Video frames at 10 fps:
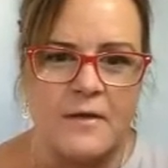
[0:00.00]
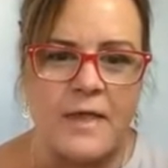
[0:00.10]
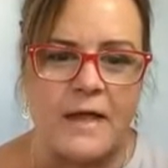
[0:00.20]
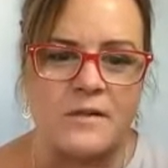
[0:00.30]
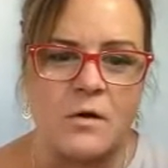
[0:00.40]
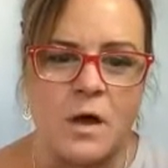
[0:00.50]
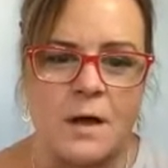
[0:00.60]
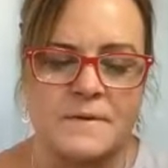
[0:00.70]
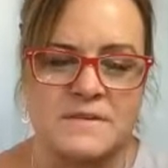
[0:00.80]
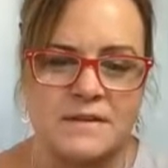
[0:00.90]
That's how
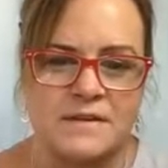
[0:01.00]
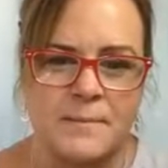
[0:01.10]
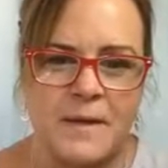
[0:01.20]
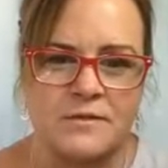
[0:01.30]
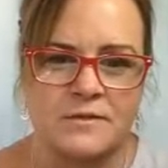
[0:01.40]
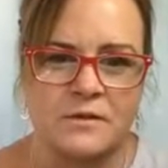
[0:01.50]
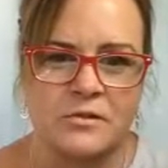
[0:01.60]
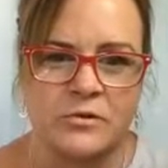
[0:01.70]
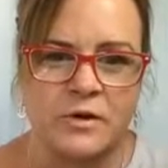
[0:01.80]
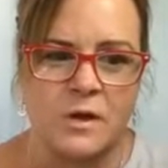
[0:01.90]
competency-based
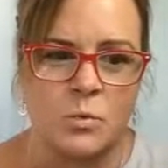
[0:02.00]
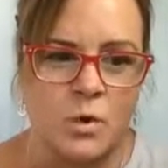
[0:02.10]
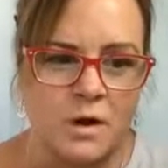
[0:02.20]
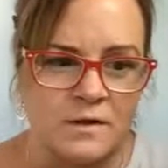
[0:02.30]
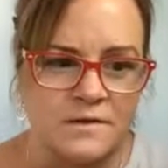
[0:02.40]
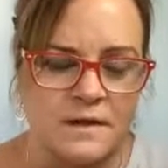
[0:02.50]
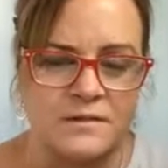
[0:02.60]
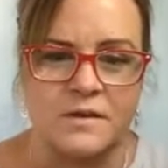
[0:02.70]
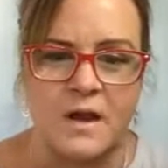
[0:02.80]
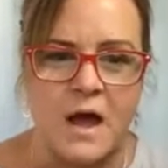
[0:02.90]
learning works.
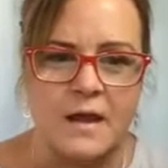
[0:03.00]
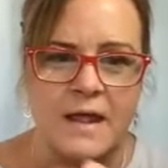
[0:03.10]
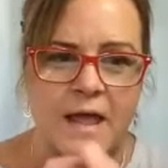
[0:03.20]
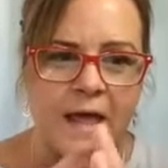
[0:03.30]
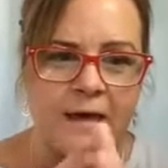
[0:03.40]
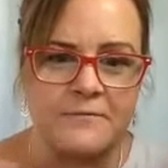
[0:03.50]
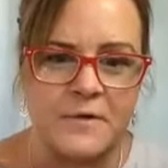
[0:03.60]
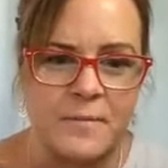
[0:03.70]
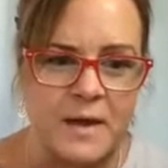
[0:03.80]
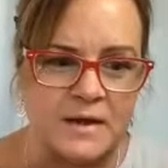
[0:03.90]
It's not
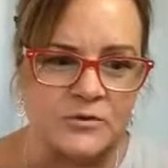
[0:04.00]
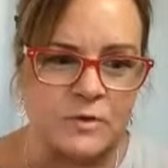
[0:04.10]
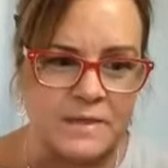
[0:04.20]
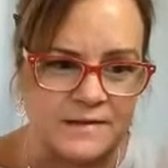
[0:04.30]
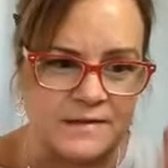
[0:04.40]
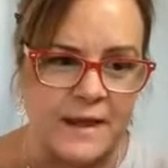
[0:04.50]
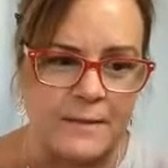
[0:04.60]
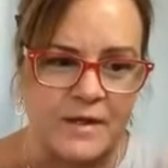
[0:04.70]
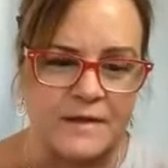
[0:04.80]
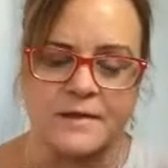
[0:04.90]
everybody doing the
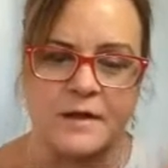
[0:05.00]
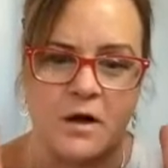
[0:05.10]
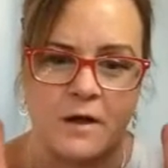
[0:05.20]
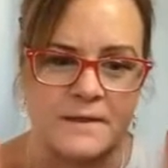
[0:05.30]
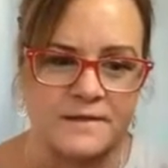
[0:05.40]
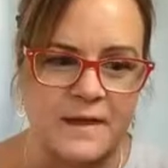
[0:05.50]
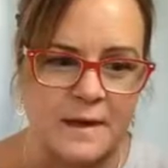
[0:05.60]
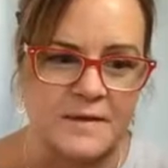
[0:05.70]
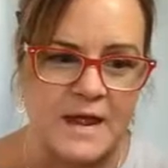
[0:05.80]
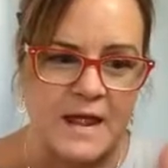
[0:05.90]
same lesson on the
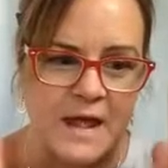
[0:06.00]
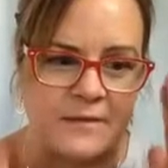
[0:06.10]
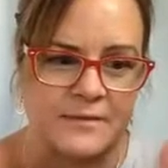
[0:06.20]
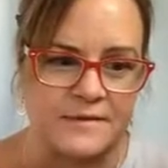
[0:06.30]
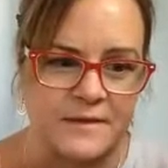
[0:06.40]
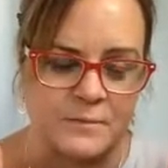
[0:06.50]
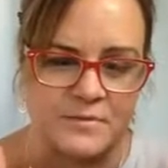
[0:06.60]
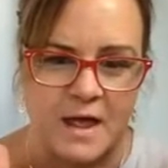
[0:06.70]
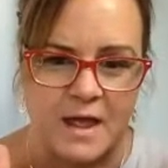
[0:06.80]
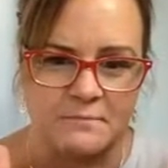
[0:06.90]
same day at the same
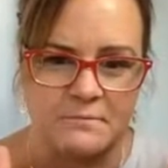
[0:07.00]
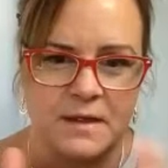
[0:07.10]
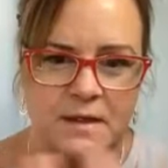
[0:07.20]
time.